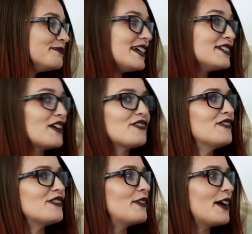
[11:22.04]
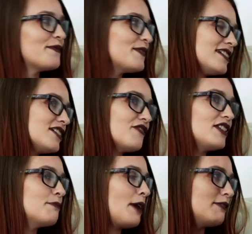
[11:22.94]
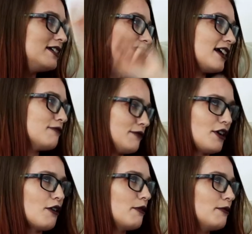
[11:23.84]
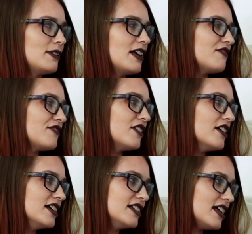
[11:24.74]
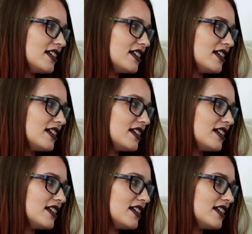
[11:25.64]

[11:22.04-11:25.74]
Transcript: There's stuff everywhere. There's stuff in the mountains that no one would ever find.